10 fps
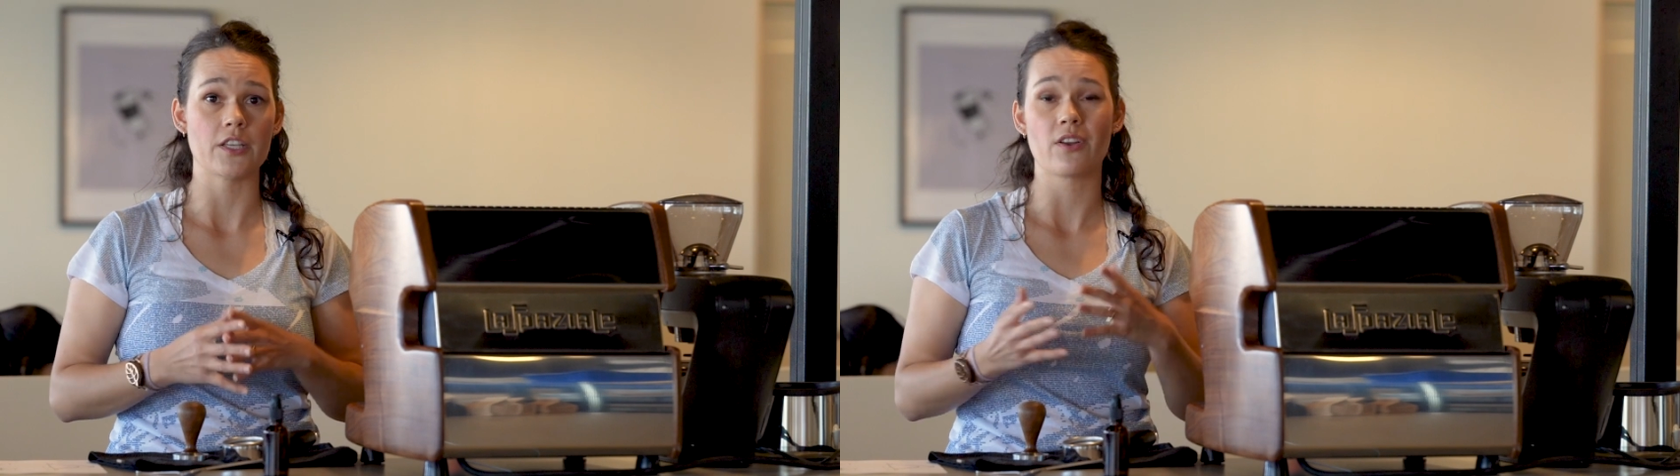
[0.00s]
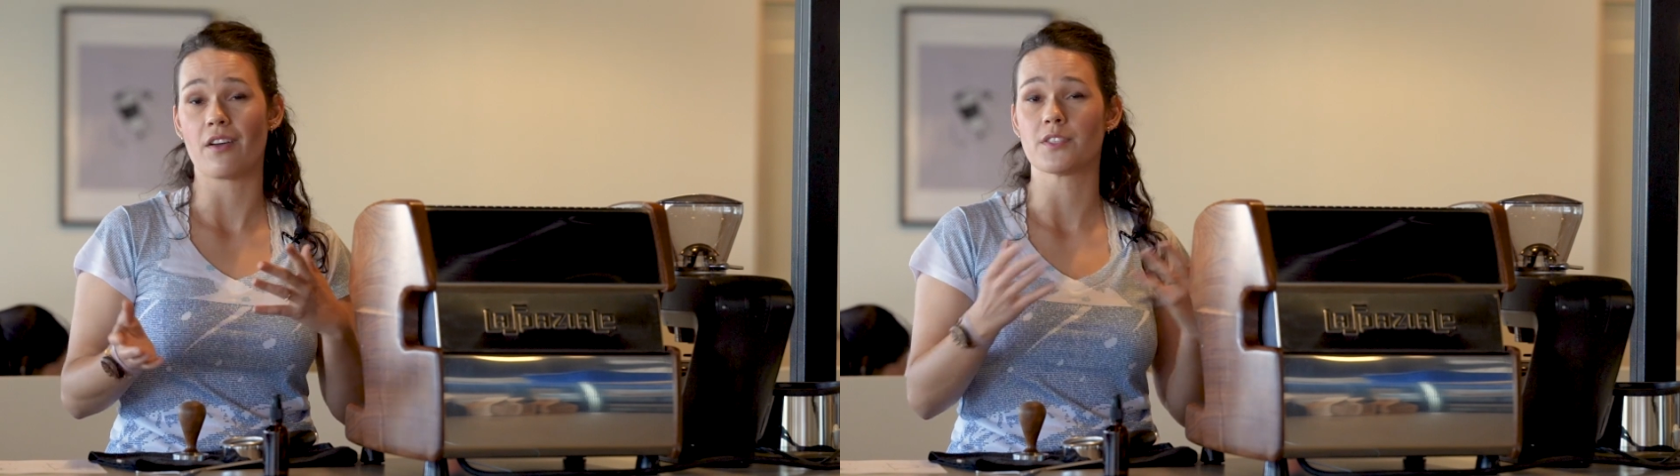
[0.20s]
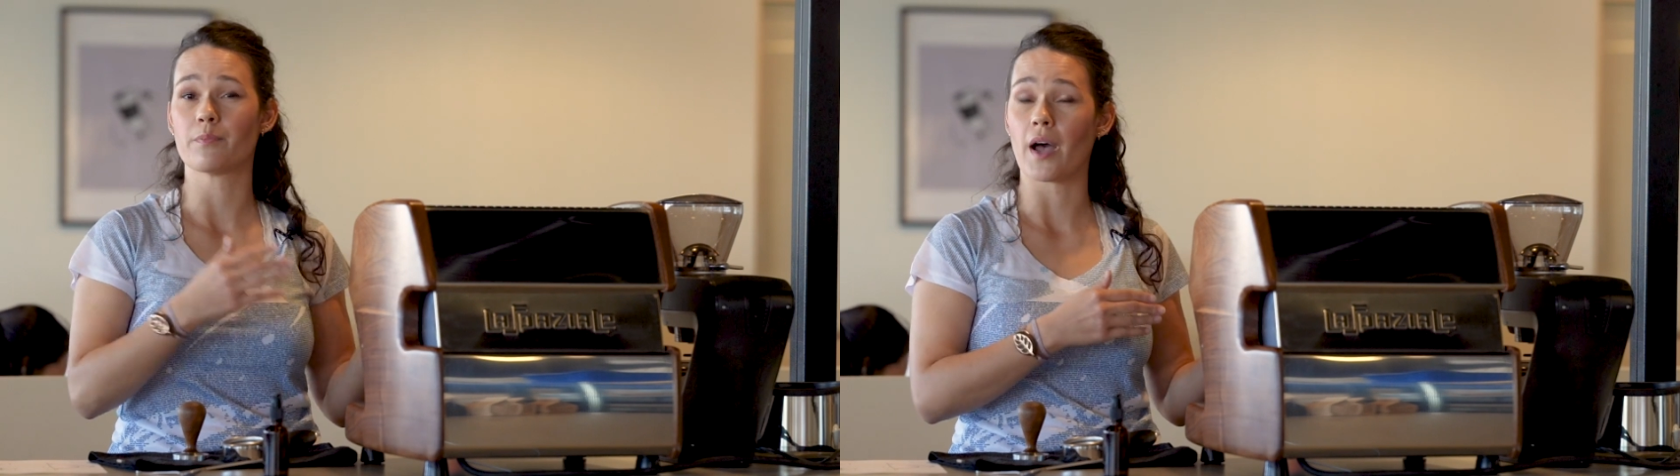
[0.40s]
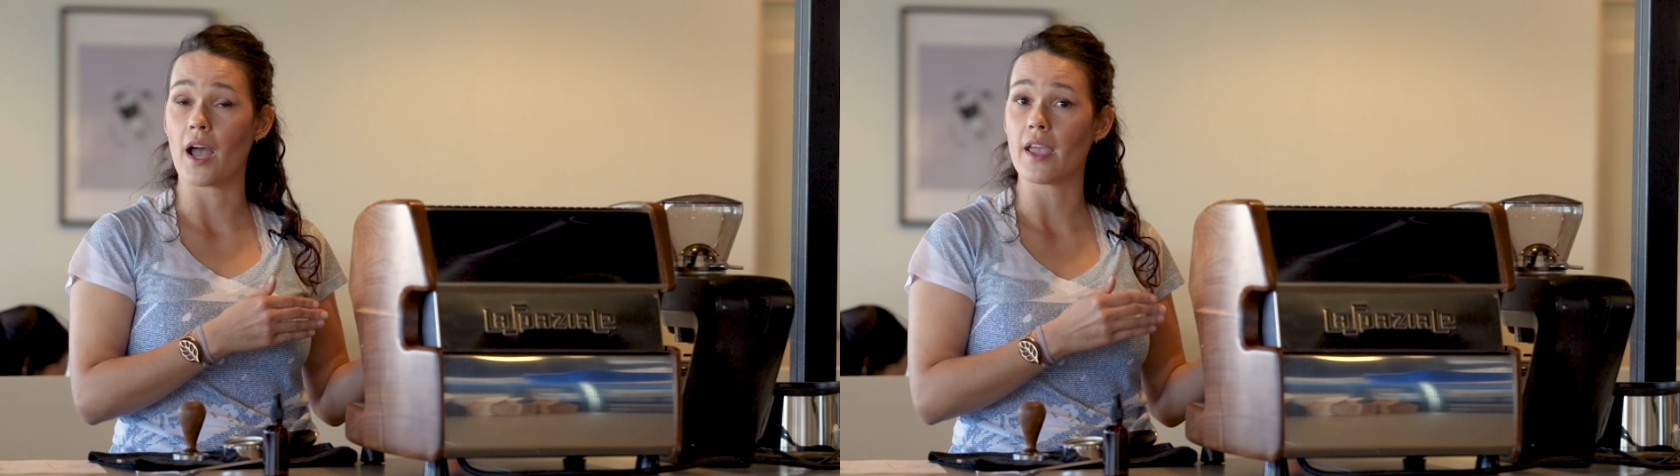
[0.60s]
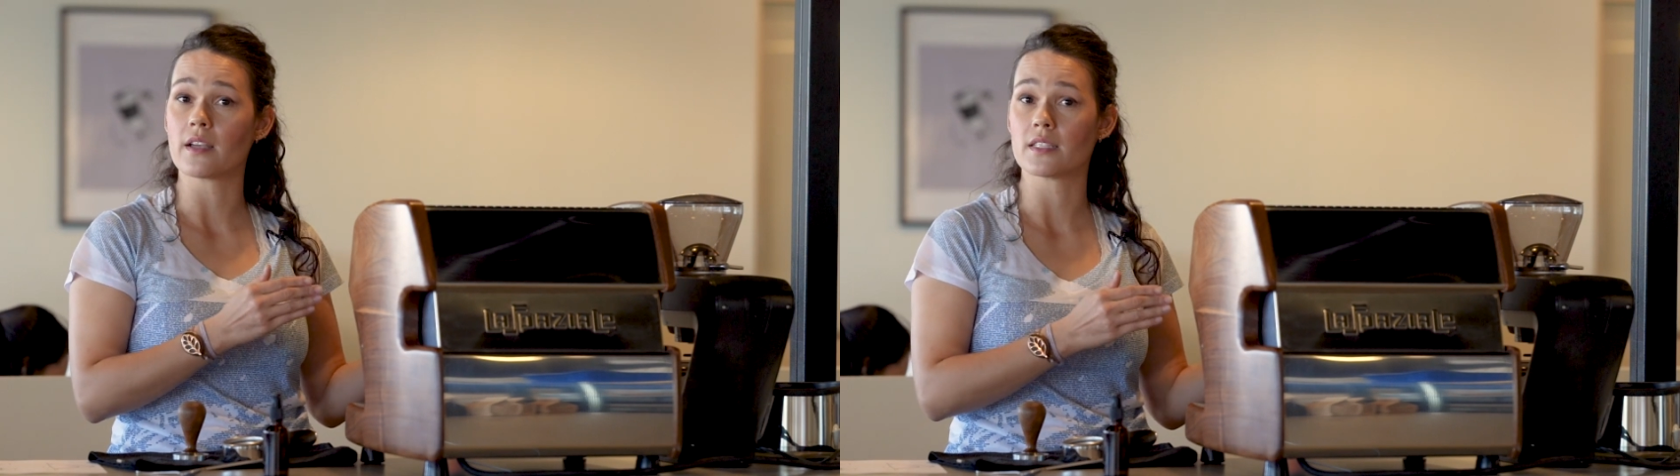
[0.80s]
You'd have to
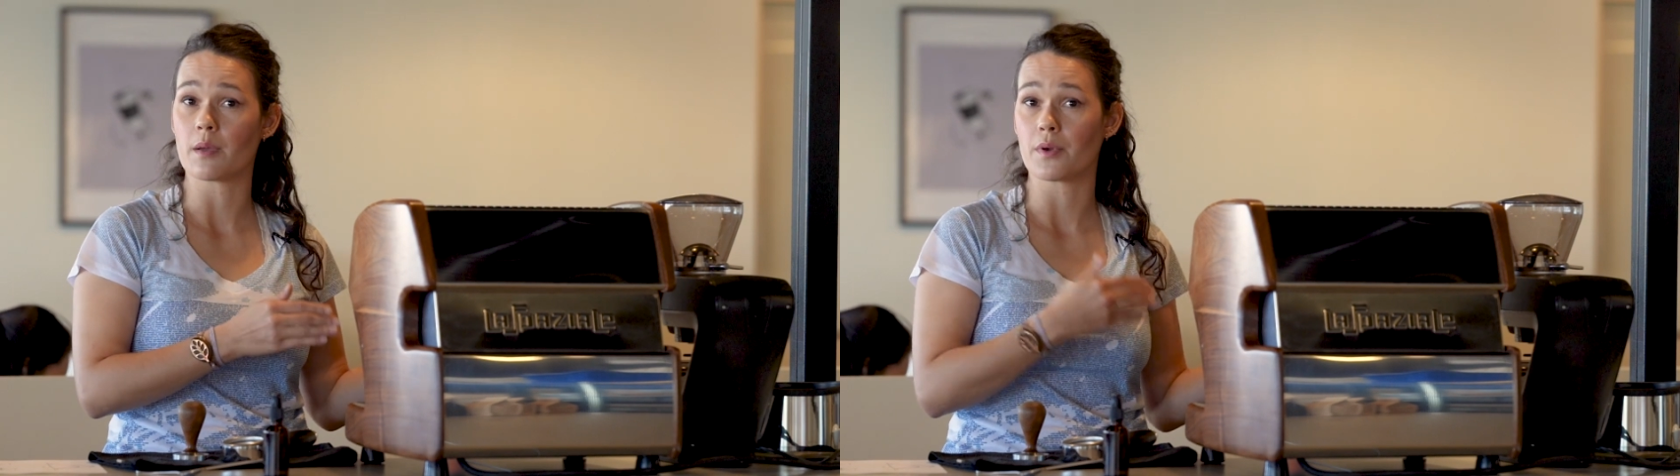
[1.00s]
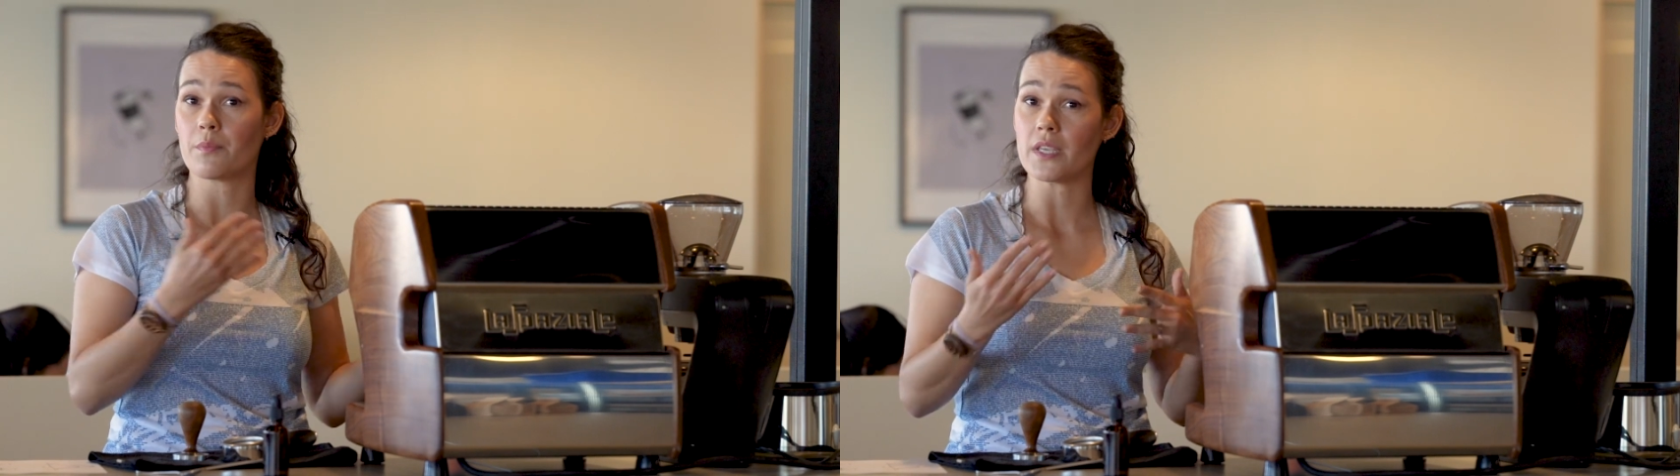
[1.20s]
buy a separate